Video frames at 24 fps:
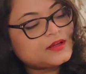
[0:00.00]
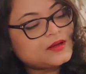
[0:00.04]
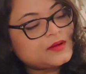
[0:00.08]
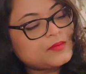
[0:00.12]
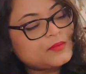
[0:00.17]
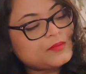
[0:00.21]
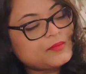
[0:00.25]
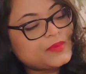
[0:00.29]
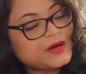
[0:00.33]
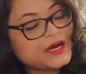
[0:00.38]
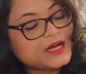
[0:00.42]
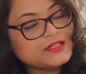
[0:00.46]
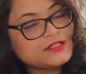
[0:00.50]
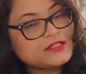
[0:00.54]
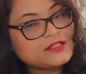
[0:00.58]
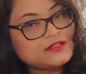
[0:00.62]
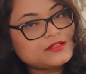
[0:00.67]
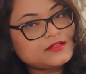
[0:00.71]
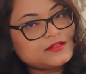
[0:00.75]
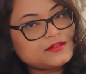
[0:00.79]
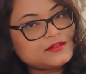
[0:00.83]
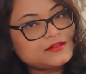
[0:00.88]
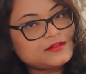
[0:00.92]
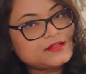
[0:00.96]
but
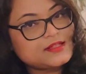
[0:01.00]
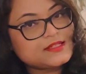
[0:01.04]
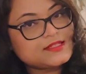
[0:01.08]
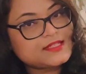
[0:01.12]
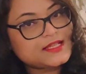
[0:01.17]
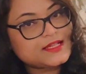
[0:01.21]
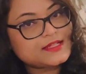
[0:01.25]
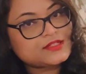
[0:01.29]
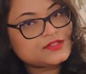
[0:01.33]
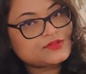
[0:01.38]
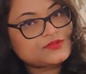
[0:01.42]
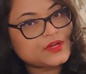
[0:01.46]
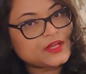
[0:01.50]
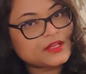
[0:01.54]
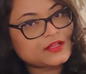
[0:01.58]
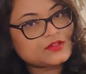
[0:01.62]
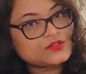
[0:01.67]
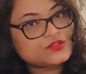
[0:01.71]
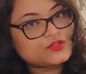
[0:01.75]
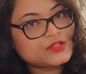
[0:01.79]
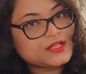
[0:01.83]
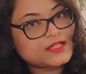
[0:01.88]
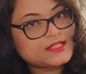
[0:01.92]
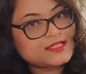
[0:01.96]
the sixth string,
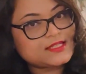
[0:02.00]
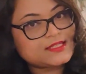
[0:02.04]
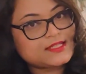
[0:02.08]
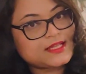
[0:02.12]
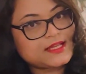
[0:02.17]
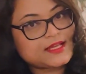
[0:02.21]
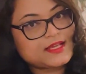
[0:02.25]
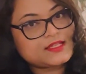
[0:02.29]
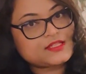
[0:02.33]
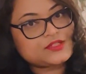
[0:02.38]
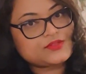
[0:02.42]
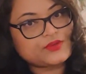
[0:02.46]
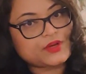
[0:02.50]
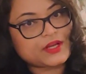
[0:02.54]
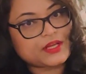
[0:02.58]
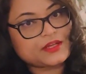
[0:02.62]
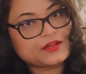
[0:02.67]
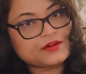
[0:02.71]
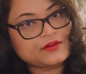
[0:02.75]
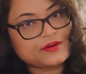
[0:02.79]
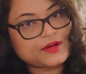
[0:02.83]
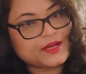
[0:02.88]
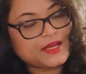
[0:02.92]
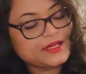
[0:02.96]
so that's the thickest string,
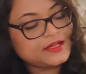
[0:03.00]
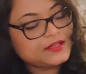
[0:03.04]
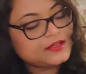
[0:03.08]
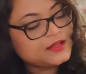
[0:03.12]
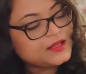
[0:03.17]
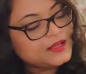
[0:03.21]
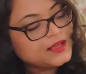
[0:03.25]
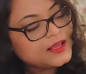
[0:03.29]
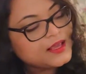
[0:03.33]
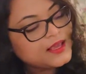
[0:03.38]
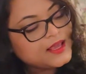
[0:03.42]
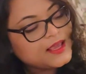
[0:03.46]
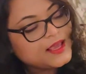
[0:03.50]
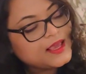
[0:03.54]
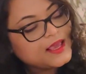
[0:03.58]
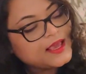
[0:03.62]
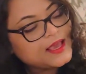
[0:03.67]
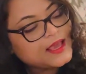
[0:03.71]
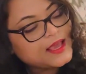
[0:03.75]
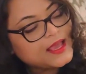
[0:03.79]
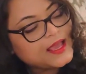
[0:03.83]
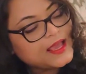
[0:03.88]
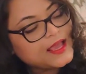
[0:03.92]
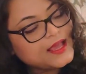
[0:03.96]
right?
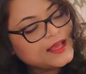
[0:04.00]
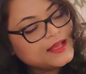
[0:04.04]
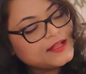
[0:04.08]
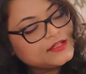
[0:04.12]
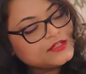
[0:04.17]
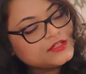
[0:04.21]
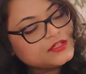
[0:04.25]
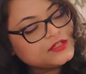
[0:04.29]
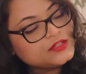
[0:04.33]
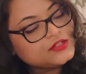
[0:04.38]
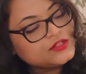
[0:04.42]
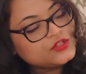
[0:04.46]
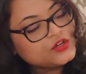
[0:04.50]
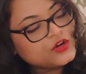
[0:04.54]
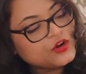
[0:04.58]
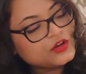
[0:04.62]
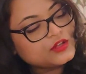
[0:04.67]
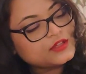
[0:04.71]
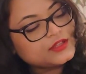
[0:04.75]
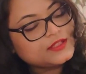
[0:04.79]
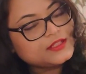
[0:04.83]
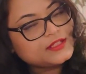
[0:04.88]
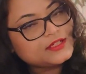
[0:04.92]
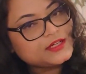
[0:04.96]
And your
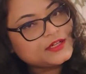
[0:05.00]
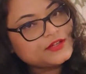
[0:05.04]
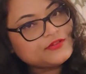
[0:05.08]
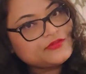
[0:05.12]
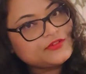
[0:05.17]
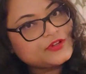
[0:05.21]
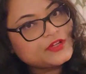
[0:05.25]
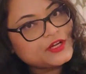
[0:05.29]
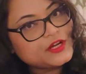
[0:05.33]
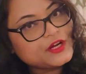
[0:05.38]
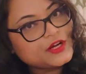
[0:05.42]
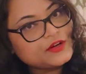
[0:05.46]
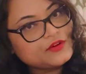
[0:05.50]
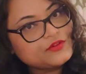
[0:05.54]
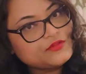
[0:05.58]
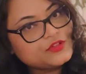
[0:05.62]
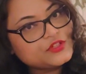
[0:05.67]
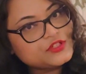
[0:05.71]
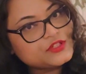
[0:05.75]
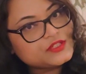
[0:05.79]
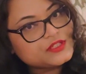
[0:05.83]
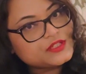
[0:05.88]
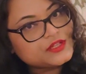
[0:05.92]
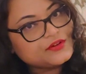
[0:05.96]
third finger,
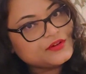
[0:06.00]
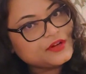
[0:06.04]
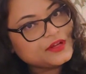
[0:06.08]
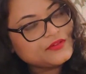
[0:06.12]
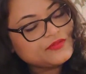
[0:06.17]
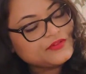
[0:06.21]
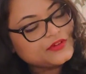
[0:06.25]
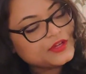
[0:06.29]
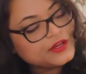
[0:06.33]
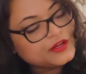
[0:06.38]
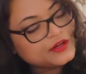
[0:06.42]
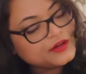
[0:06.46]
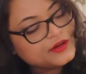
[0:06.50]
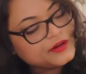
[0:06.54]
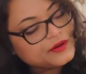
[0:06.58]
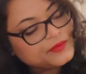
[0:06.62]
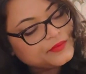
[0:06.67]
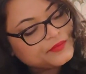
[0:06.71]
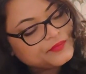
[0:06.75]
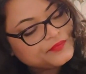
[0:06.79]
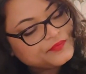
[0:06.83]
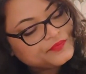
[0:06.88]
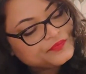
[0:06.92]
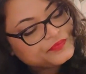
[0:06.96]
which is the ring finger,
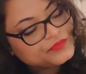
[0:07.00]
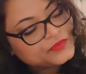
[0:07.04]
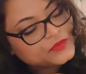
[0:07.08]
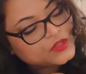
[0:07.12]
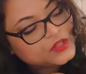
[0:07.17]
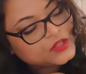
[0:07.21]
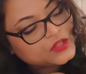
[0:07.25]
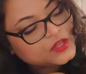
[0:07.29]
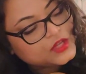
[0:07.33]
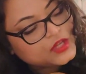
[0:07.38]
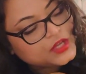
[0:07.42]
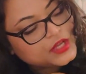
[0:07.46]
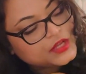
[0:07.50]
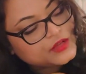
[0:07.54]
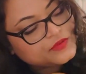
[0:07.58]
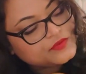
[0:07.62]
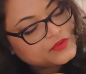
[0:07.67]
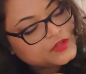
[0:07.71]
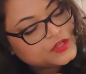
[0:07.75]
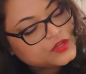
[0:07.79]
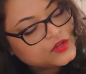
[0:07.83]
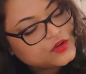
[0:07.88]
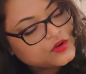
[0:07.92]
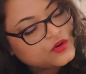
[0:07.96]
it
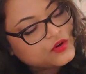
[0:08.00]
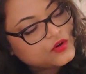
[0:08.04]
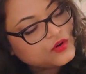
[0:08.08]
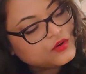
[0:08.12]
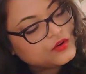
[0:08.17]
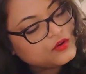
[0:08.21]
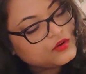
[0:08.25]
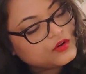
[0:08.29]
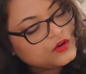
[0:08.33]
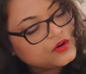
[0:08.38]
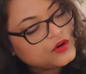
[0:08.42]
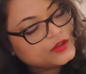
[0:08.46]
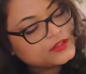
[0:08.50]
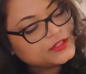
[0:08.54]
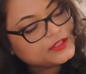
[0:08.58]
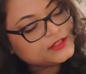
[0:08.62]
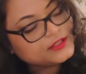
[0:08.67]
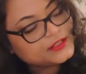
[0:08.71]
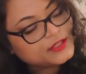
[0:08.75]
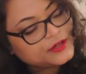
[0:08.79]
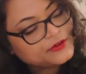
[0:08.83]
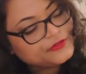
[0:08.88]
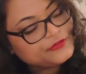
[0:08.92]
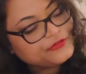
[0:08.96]
will go on the
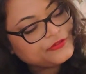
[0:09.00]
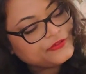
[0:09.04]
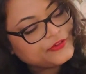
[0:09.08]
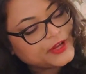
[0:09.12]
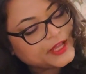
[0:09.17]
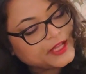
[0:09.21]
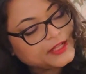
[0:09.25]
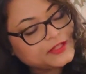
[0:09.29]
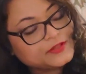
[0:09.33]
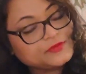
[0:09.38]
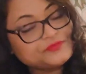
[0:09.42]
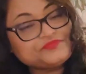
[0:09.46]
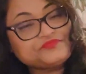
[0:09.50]
third fret,